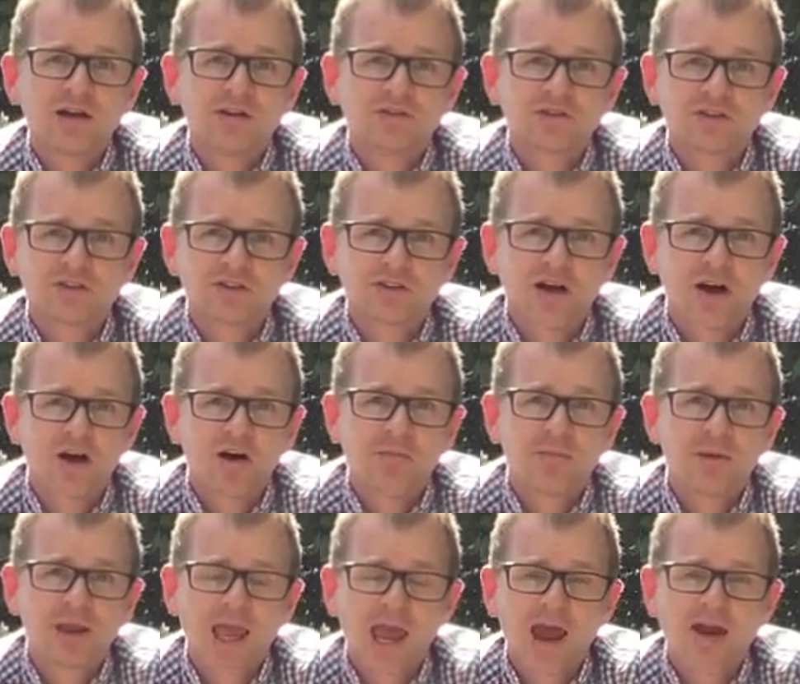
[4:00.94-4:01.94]
just can't
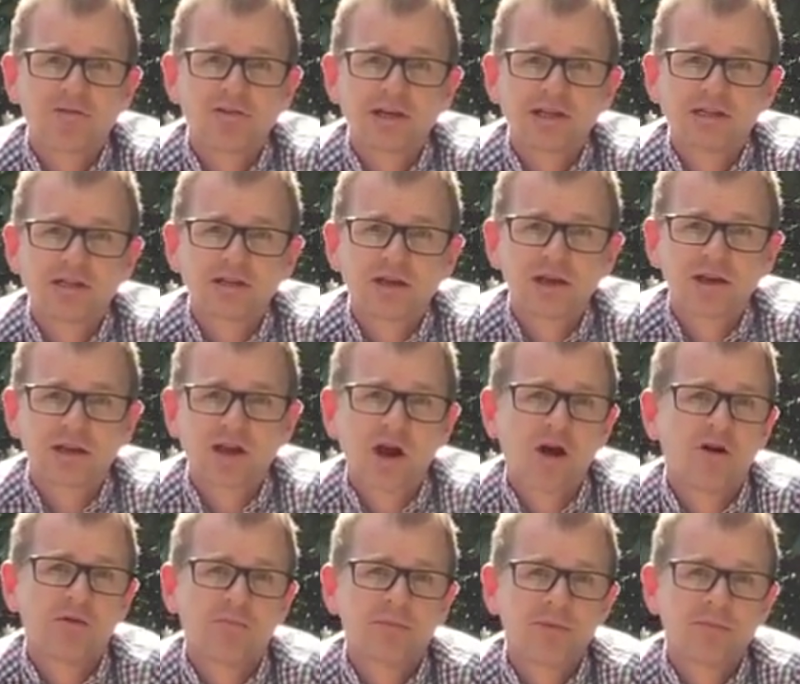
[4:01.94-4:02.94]
be carried, they
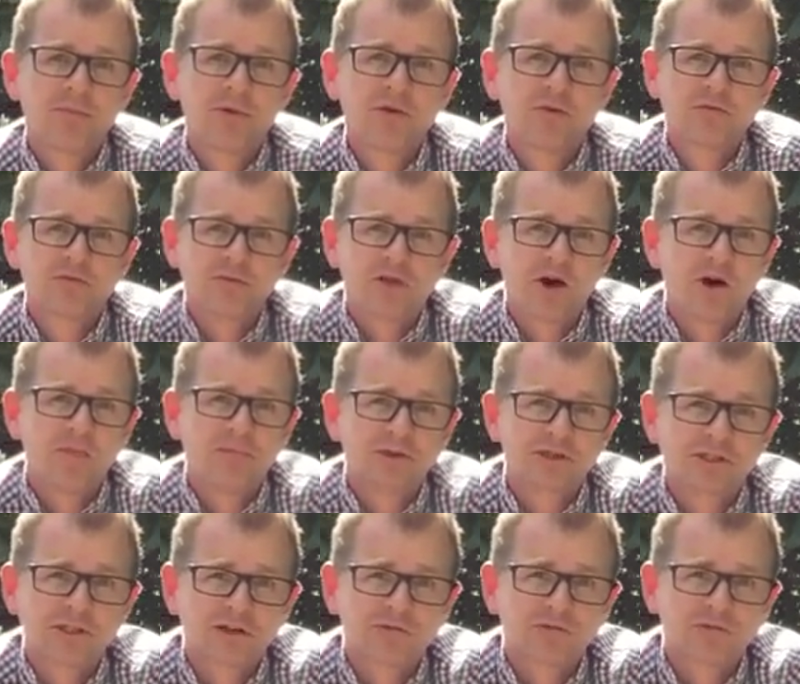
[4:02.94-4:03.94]
can't be moved, can't be
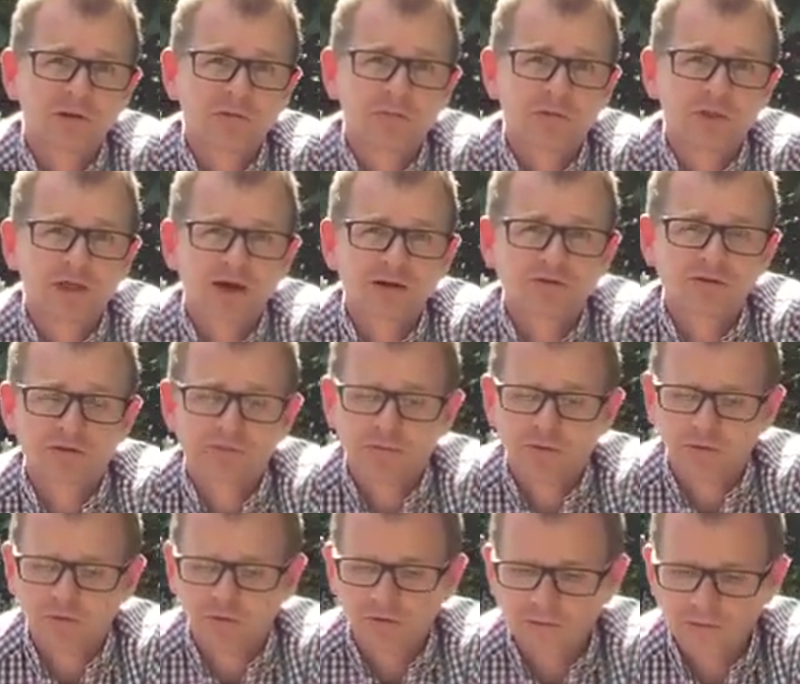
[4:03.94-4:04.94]
shifted without
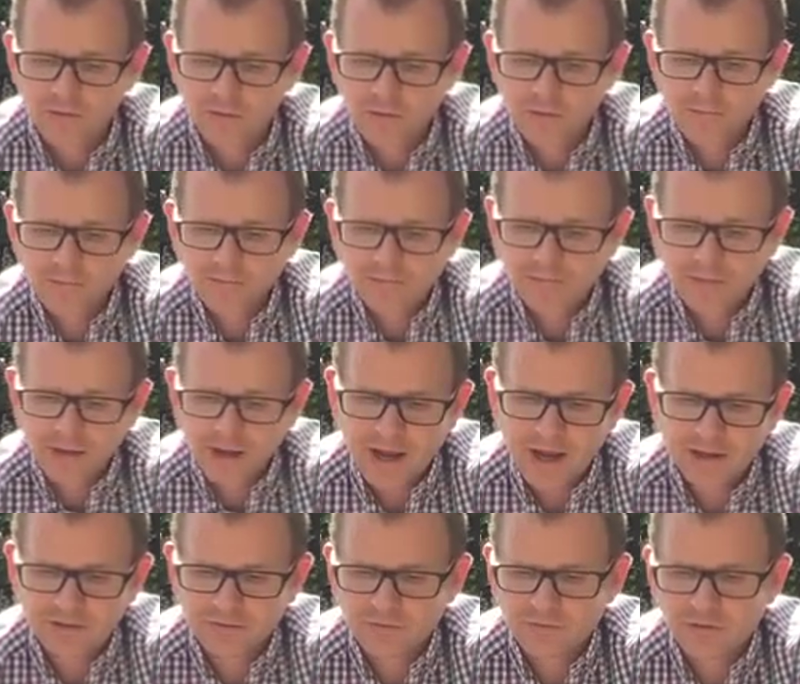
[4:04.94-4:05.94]
support.
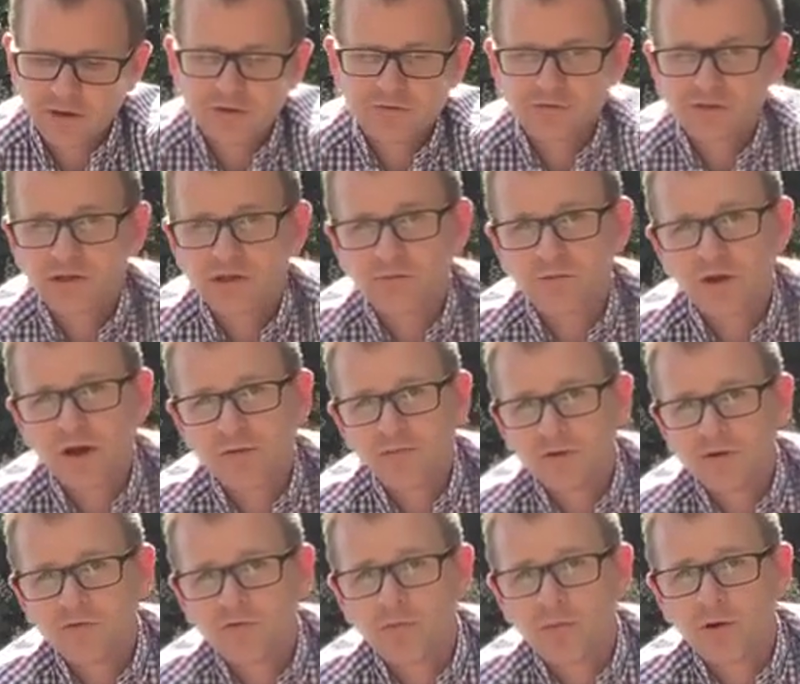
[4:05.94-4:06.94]
And those that were
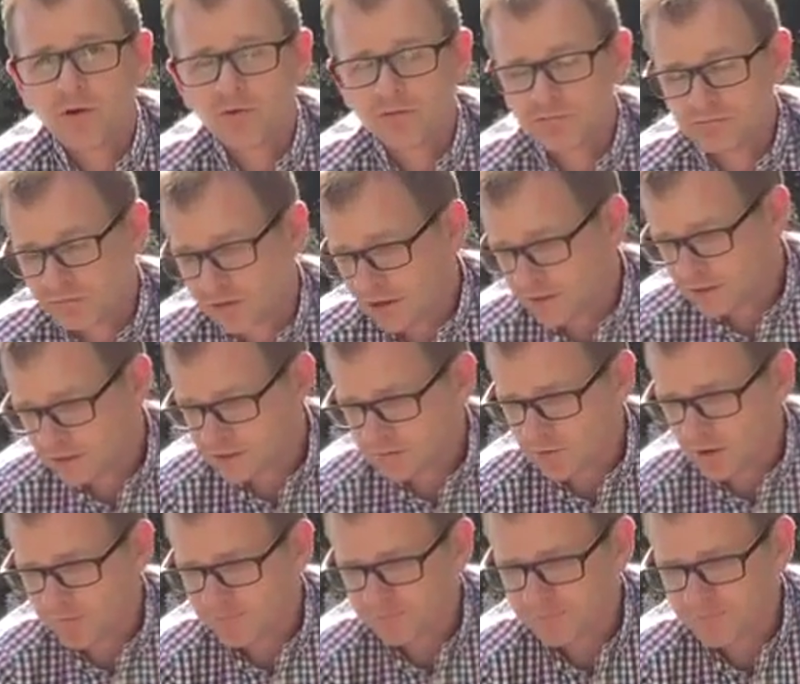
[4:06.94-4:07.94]
movable, like this
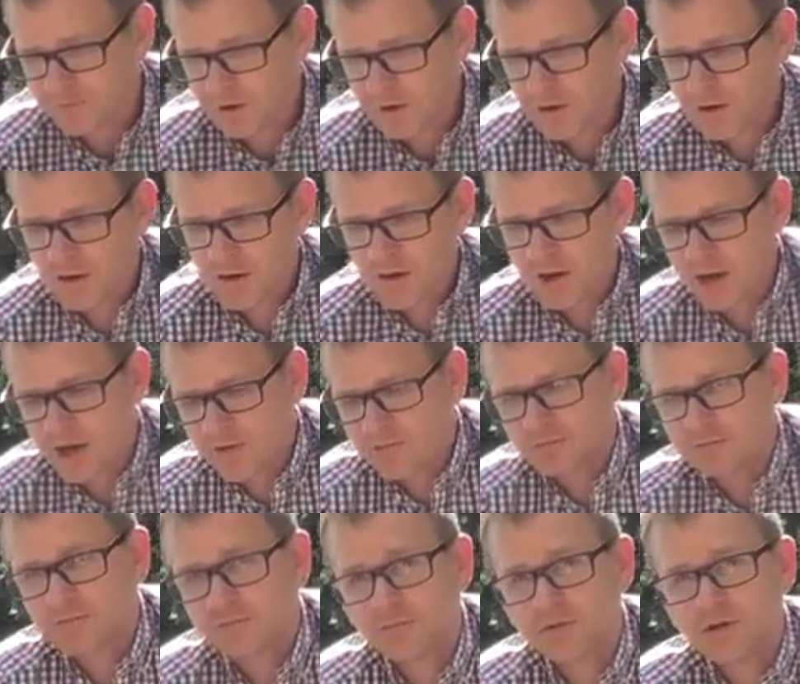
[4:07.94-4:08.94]
one,
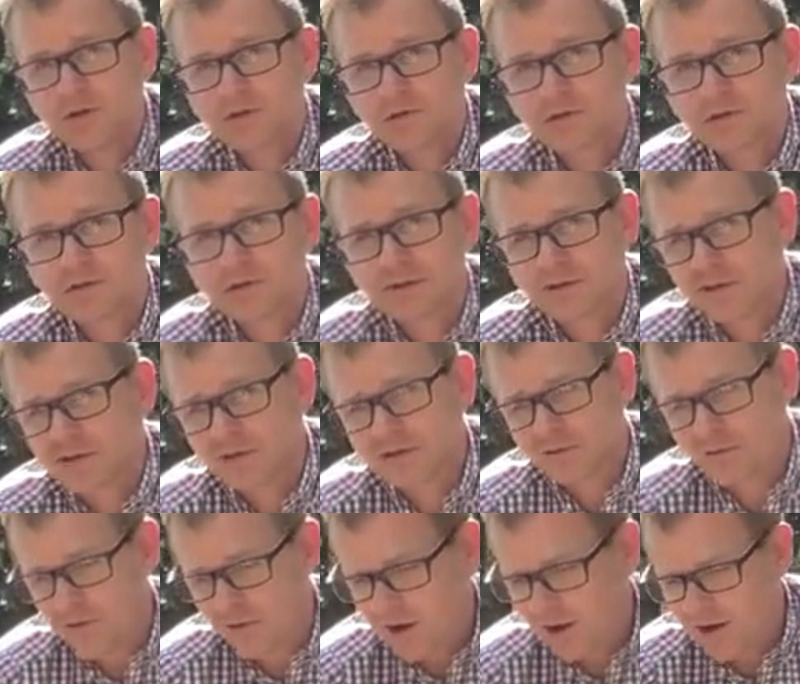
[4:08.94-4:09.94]
you couldn't
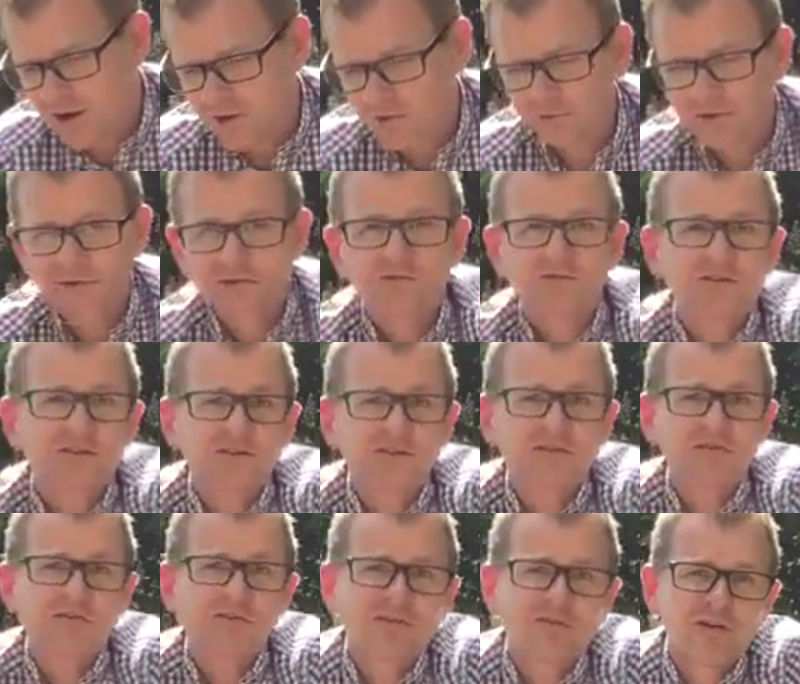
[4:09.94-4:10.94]
quite hold on to them
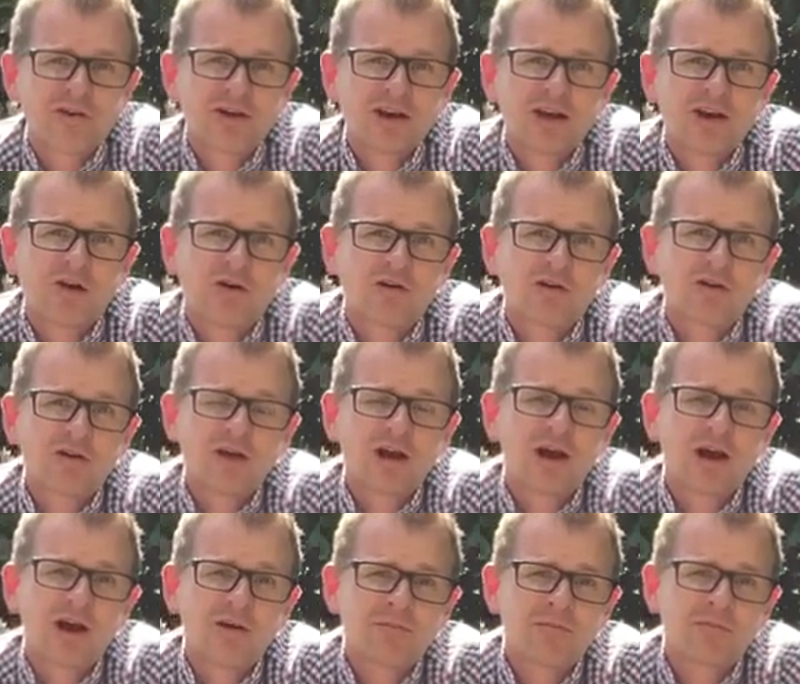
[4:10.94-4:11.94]
for very long
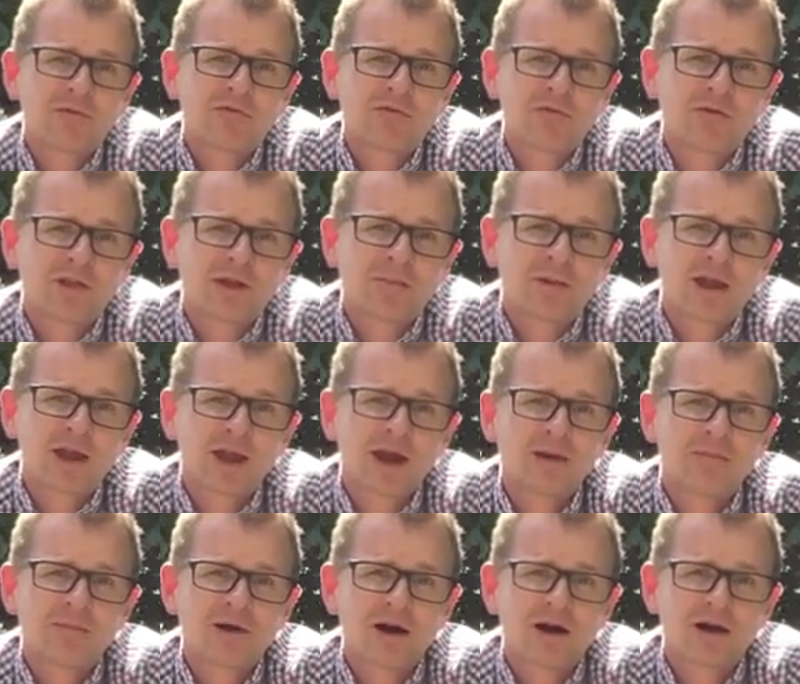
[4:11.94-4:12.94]
before they
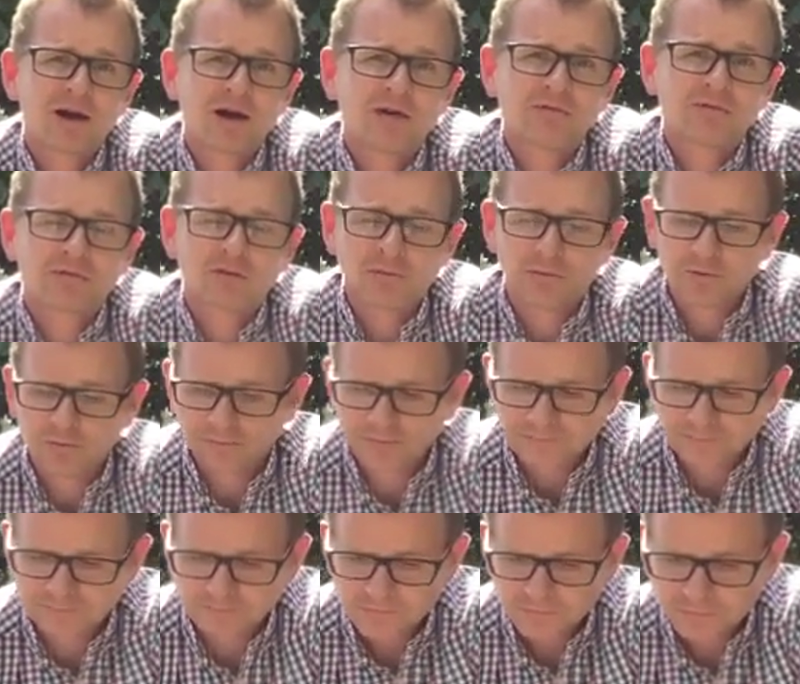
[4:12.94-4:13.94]
became uncomfortable.
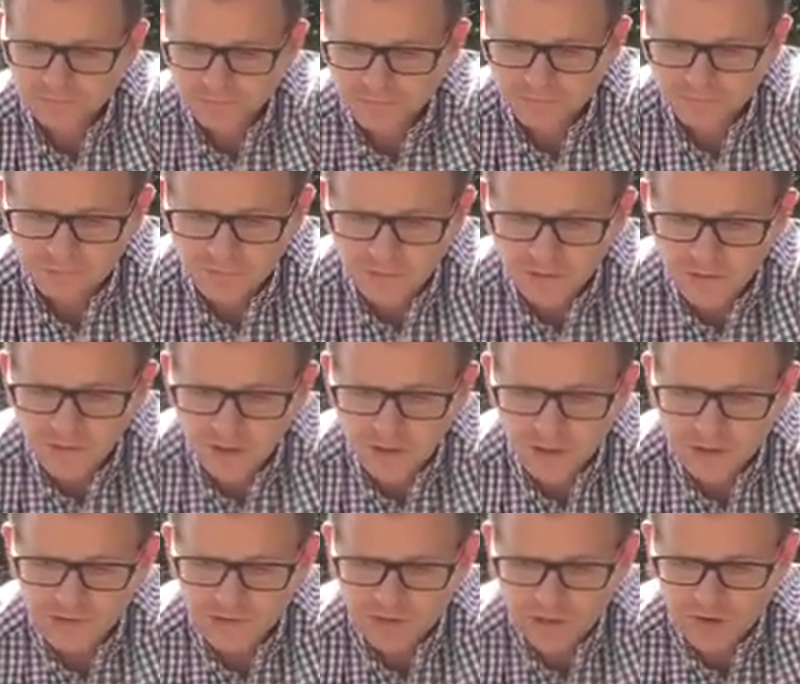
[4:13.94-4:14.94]

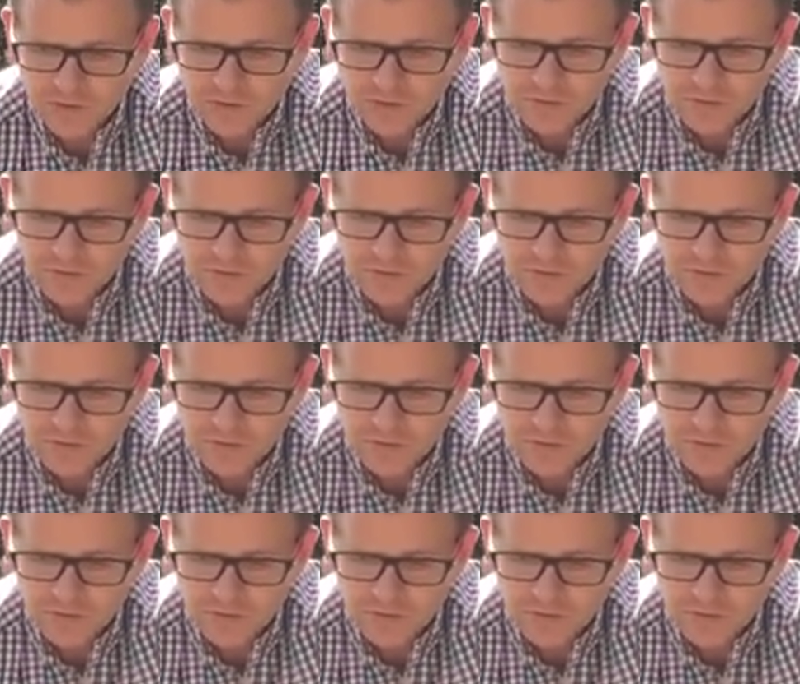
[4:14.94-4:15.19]
So